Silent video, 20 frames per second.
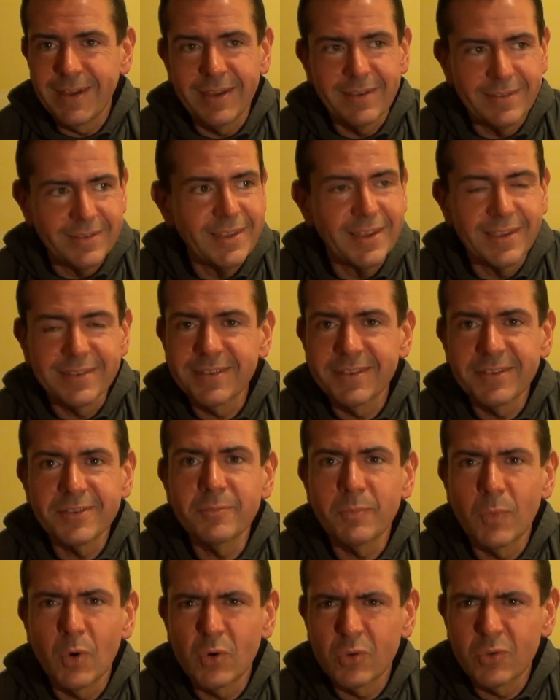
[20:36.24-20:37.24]
Yes, I
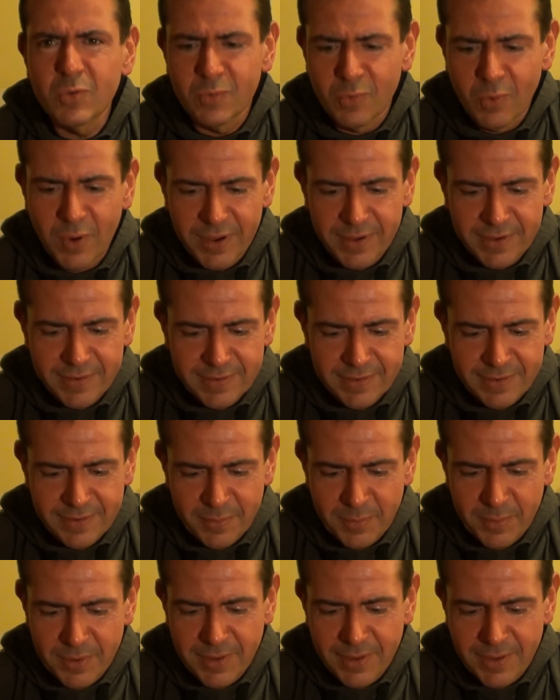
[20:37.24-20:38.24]
smoked twice
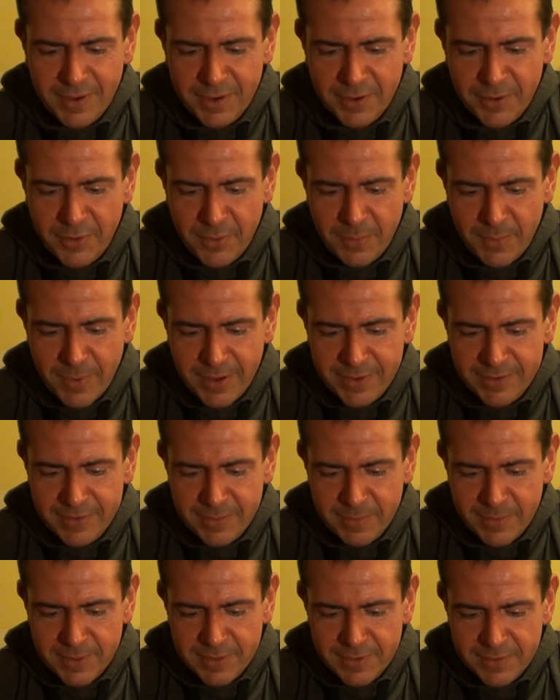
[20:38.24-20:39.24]
with a Clearomizer,
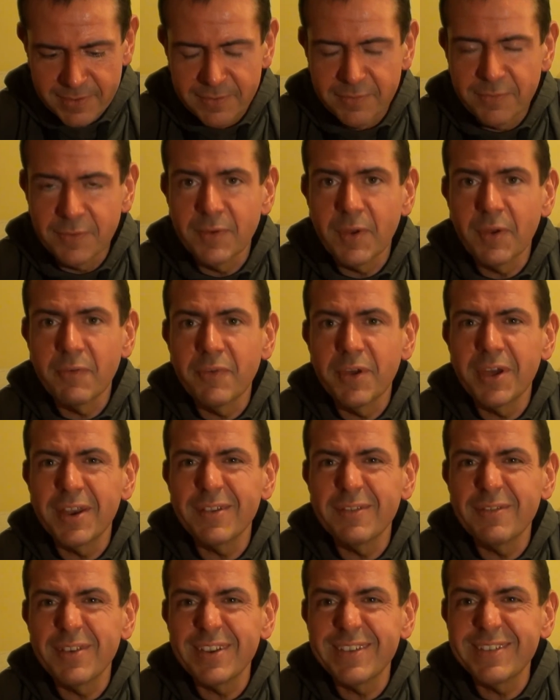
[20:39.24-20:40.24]
but it's
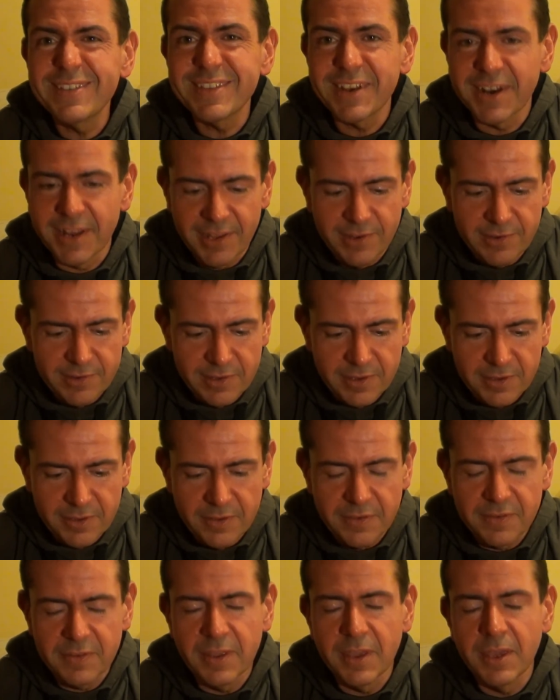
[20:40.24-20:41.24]
very, very strange that
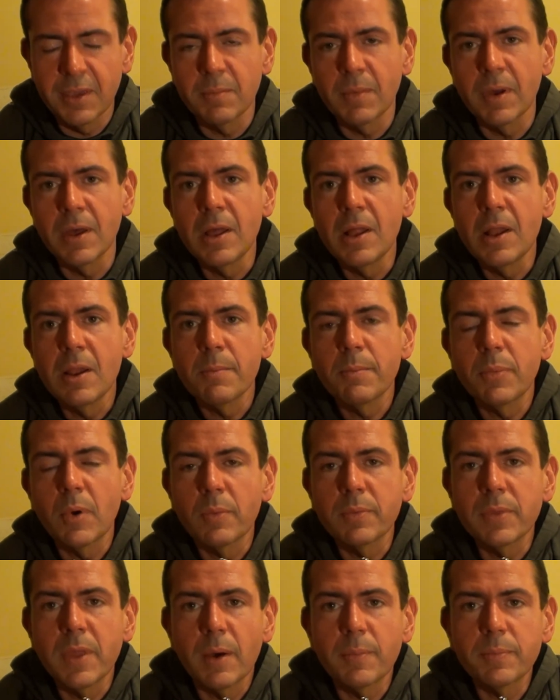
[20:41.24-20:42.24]
this name
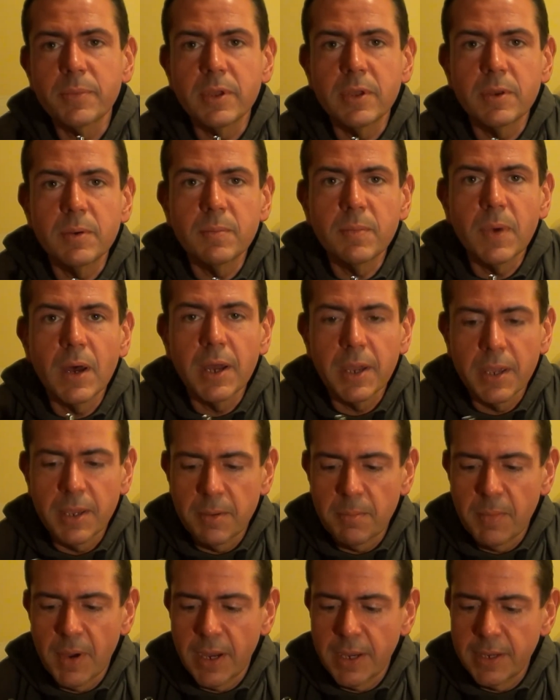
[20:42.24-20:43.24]
popped up in my
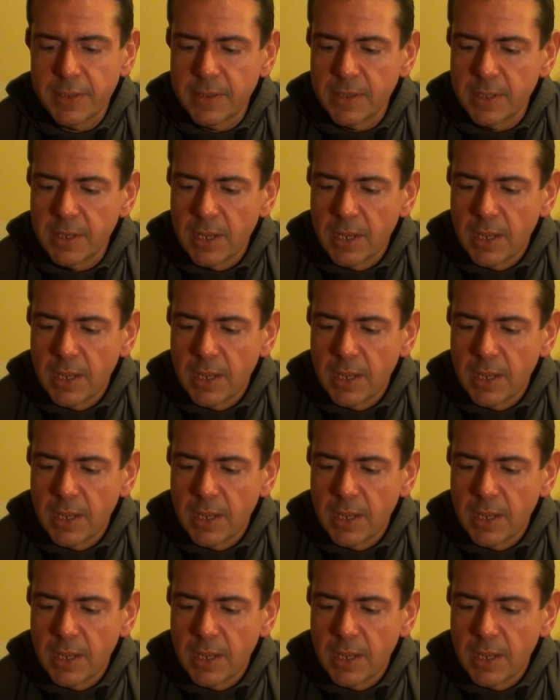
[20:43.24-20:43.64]
mind.